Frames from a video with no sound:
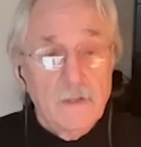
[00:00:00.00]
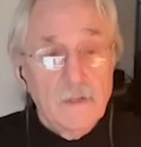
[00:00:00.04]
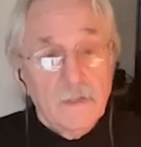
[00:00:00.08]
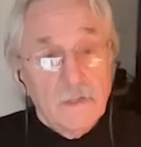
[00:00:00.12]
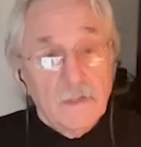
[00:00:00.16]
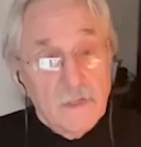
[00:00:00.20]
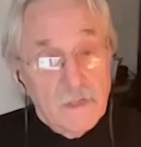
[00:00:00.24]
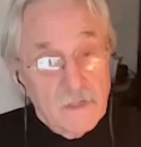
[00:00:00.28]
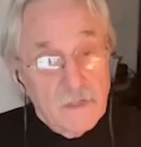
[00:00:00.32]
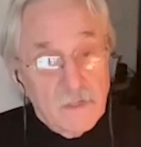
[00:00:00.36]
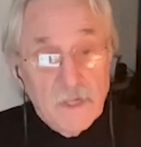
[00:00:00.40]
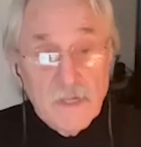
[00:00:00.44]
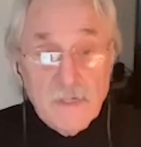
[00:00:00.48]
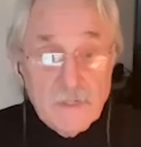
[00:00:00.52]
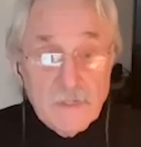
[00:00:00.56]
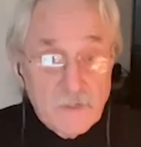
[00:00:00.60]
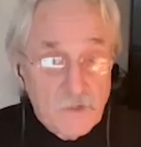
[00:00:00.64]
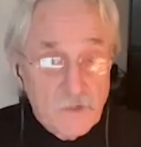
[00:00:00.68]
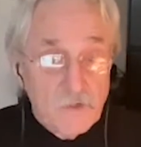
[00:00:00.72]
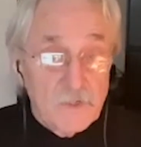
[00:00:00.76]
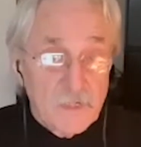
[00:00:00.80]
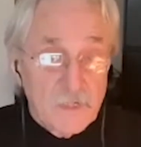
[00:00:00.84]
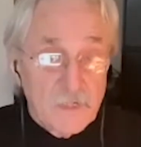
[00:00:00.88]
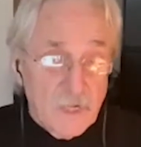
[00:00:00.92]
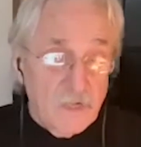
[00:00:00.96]
And it
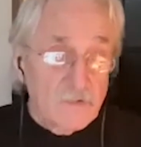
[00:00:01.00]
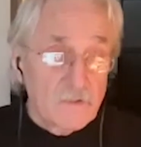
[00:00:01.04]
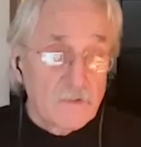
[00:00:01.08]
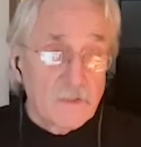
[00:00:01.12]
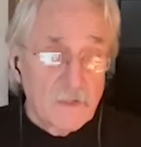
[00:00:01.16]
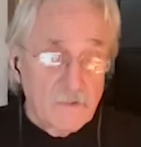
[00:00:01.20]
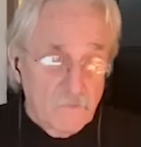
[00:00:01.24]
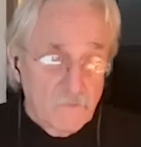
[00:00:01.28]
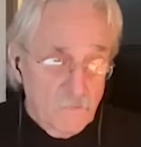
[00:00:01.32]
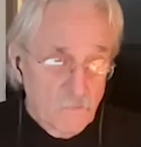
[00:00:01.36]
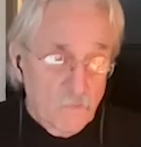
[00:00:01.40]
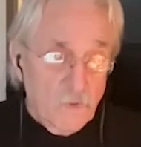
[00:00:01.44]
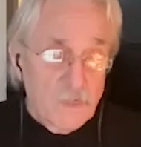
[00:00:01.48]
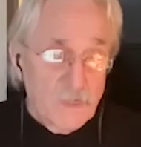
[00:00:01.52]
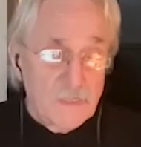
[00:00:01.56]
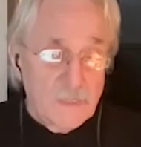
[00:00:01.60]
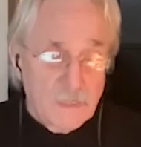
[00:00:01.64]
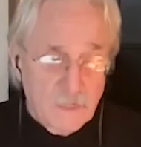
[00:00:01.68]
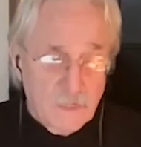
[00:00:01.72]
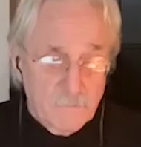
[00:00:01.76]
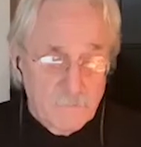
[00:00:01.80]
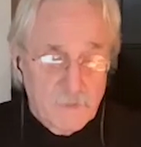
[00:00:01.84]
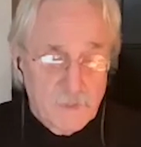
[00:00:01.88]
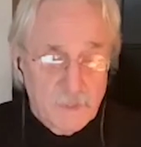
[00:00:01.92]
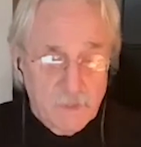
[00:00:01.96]
turns out that
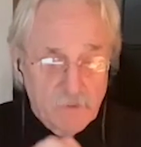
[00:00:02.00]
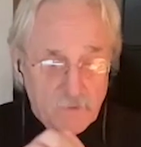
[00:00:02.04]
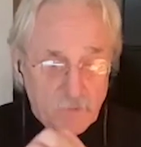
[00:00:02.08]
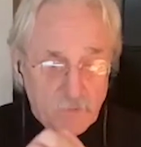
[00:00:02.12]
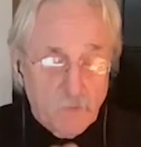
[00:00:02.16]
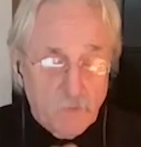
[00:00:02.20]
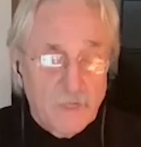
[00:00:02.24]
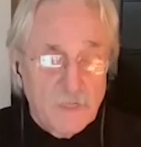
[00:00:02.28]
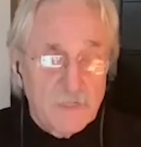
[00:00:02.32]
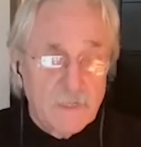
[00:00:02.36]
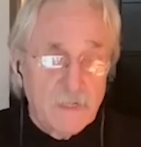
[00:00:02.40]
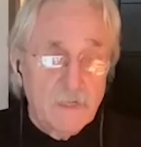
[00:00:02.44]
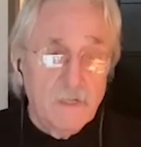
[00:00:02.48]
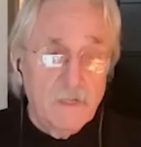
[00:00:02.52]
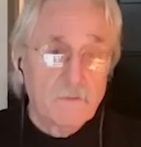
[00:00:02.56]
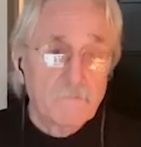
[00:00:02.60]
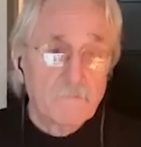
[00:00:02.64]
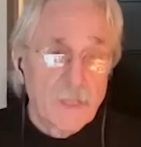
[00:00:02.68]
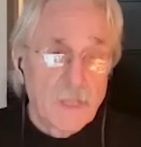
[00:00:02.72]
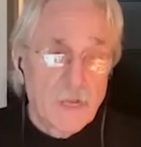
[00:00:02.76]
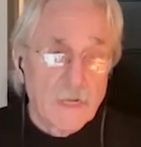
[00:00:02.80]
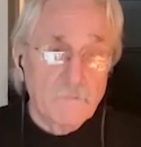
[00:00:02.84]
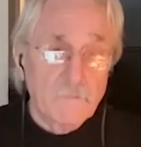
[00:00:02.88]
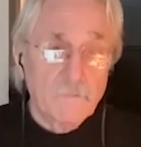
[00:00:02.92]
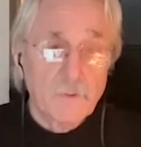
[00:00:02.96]
white subjects watching a
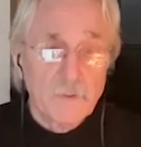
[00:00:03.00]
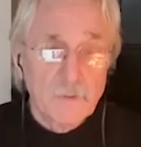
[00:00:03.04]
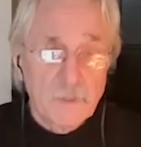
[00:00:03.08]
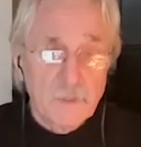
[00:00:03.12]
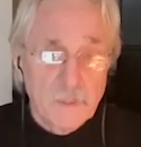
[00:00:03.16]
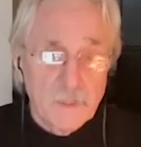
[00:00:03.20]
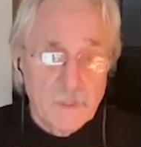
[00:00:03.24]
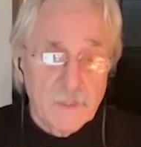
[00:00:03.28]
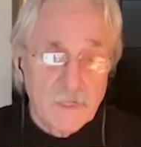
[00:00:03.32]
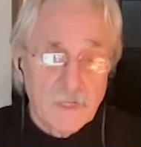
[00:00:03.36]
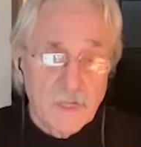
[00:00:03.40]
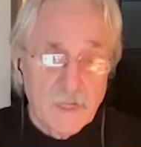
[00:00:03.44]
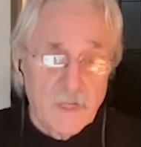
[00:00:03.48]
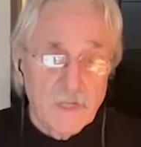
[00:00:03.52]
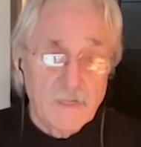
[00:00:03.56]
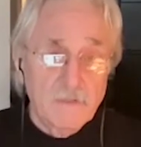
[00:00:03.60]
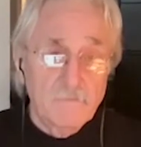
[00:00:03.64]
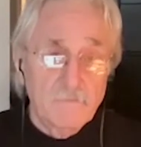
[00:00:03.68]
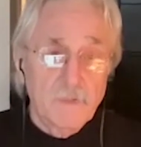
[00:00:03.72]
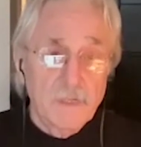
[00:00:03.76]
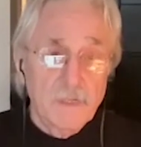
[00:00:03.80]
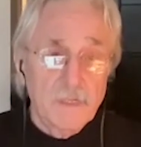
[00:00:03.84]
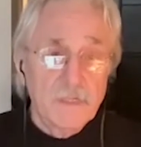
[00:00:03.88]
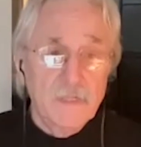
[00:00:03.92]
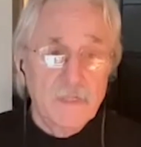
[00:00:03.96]
Black person's
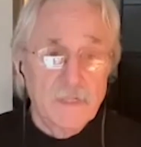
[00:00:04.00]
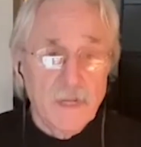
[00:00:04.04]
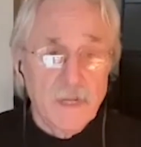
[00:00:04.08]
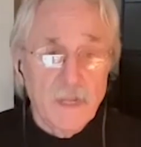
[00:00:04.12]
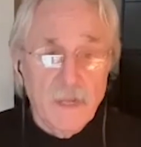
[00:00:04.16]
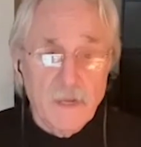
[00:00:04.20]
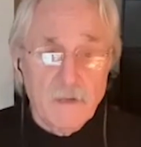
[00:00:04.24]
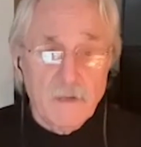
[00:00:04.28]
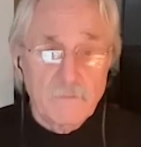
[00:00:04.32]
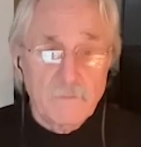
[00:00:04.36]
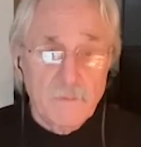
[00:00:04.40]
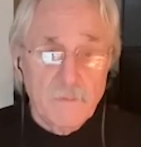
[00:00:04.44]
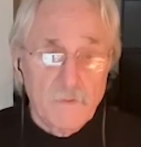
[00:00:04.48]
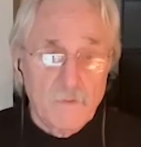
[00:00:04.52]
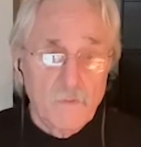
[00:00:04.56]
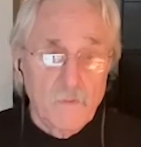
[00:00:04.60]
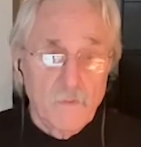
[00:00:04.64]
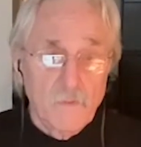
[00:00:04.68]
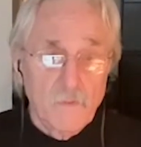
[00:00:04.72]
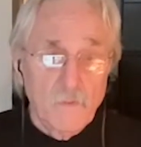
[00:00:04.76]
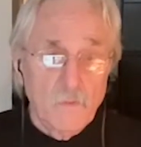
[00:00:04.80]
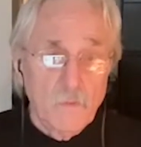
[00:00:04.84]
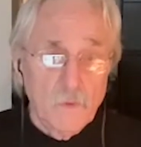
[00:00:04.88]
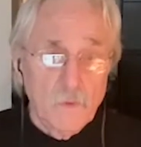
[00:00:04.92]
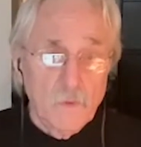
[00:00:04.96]
hand being stabbed
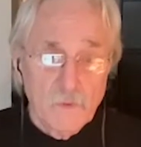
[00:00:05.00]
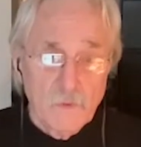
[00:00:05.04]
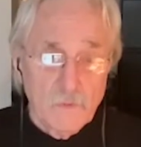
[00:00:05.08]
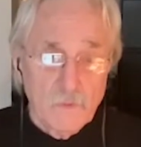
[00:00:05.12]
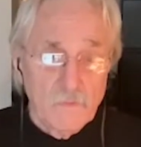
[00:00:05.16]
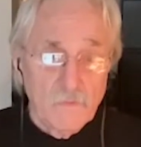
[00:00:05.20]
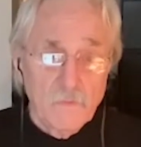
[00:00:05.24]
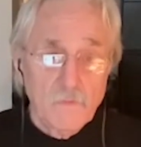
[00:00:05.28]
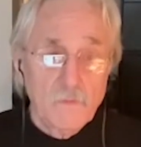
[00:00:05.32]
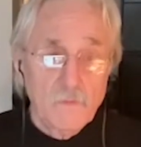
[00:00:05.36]
were